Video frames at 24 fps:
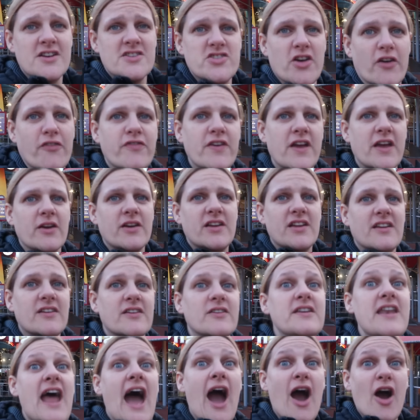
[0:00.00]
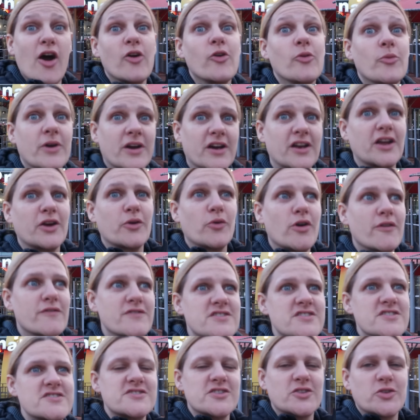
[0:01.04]
So I think now we're going to go over
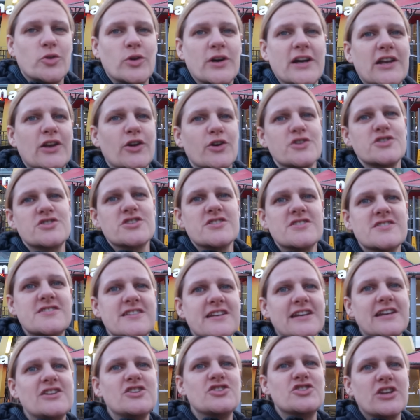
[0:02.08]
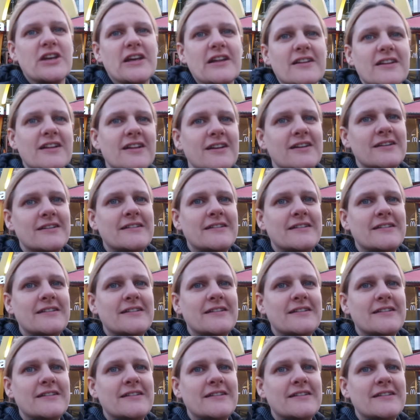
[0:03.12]
to Sequoia Lodge and sit and chill.